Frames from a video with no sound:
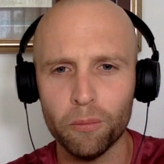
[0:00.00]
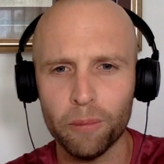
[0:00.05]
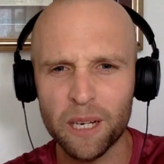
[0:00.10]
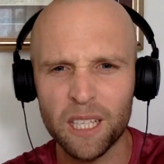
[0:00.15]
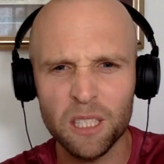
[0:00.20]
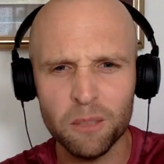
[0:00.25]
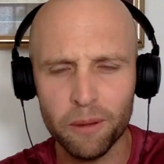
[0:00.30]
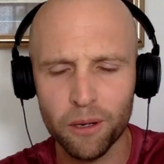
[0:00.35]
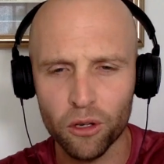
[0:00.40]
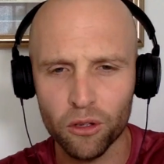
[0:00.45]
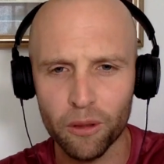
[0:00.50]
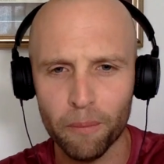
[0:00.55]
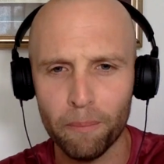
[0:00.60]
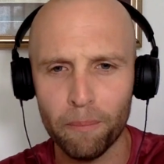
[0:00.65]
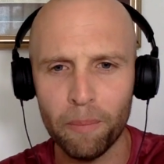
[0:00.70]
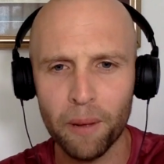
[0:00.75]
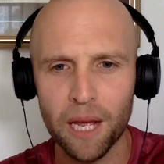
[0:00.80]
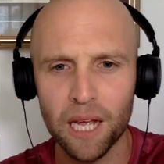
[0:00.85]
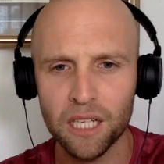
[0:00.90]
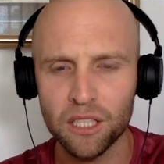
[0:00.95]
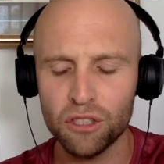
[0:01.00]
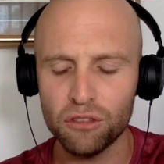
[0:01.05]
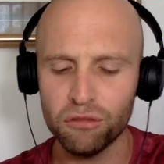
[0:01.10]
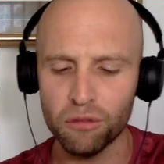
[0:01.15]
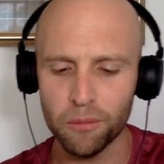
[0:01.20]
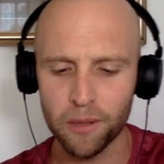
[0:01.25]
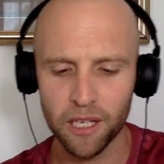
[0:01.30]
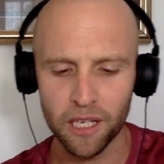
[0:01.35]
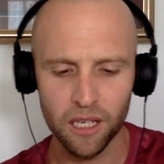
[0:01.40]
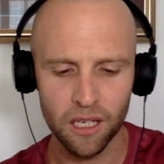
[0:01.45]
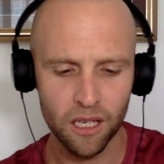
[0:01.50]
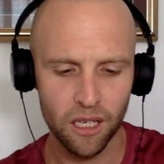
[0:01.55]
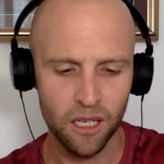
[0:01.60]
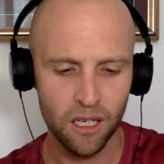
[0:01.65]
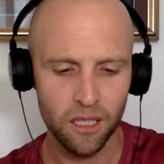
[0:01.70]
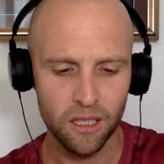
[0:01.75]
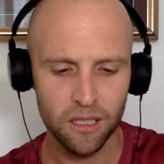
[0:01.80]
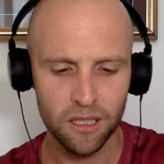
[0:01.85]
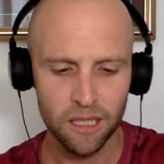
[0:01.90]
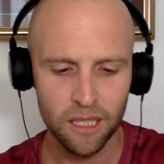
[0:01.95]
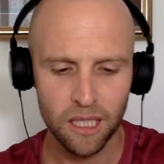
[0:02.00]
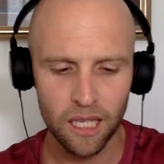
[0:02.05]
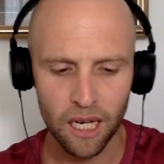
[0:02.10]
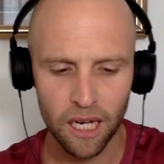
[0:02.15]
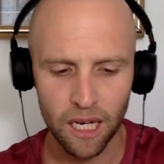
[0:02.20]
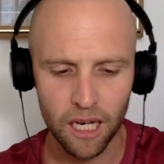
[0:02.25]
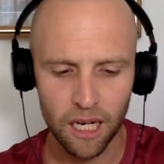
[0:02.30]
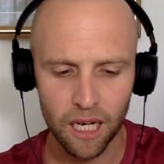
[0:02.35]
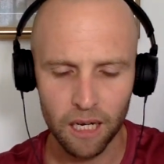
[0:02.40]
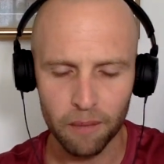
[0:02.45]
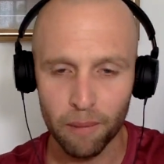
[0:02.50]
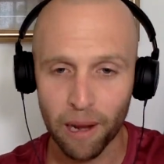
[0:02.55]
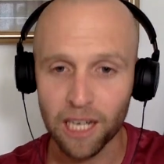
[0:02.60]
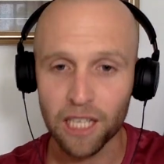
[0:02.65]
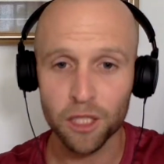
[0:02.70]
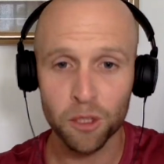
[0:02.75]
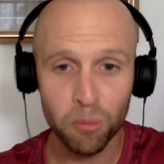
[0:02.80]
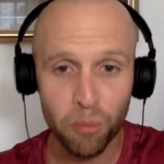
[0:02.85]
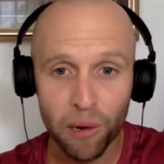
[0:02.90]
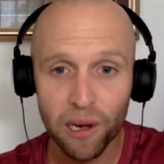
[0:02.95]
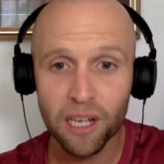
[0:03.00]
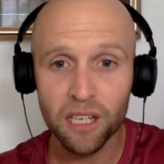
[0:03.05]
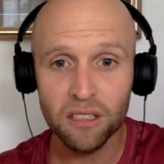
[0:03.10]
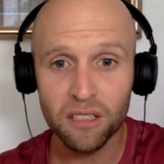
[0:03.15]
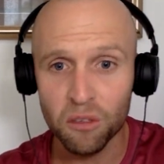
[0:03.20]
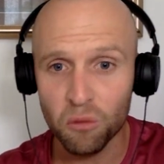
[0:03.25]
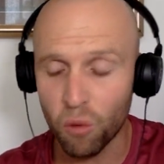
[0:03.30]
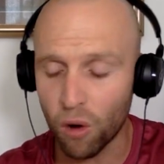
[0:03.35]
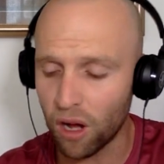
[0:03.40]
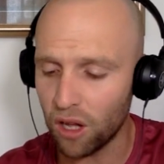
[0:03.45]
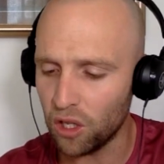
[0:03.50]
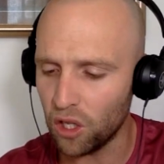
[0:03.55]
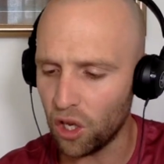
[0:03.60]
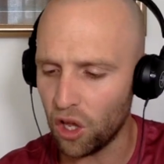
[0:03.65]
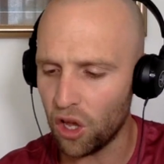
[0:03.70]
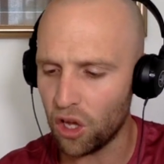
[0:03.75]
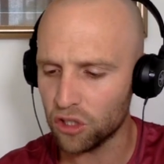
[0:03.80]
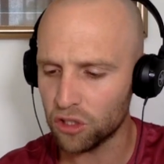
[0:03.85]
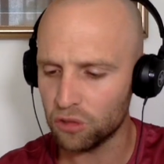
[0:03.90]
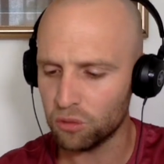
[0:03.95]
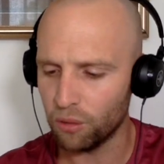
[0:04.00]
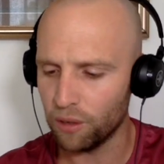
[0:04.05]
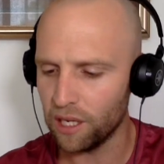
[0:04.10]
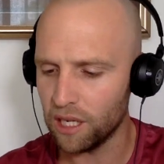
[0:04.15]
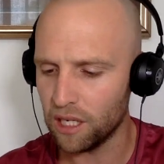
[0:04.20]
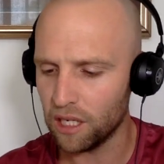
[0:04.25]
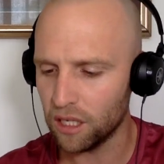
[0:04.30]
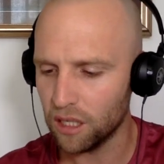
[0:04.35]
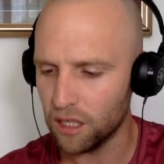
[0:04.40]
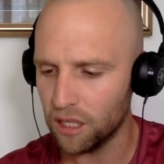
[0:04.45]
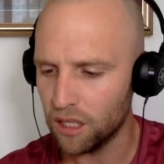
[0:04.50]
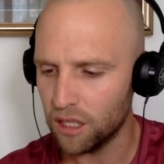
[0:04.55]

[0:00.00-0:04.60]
but he's been on the bench for me. Maka Springer did well last week.